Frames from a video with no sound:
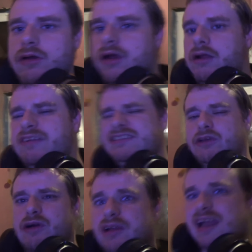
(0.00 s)
I'm just
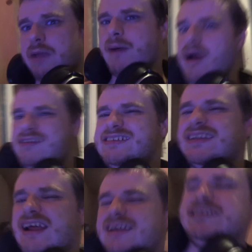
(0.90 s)
doing like a comparison,
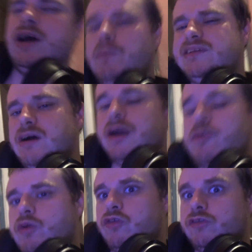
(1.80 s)
like side by side,
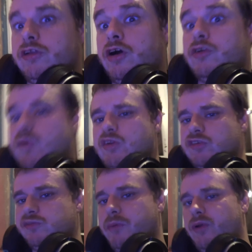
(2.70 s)
which one's larger, which
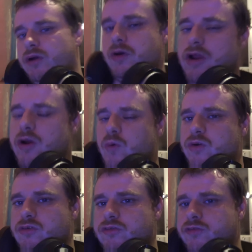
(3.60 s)
one's smaller,
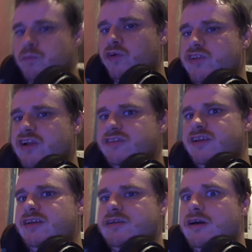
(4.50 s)
which one's more
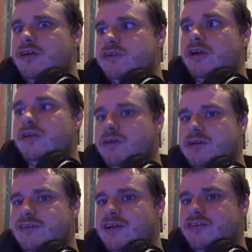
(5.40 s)
sexy. I don't know
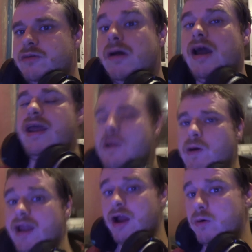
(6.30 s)
if that's on.
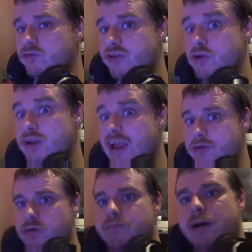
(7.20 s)
Anyway, I will see you
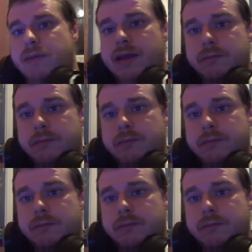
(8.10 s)
later on. Bye bye.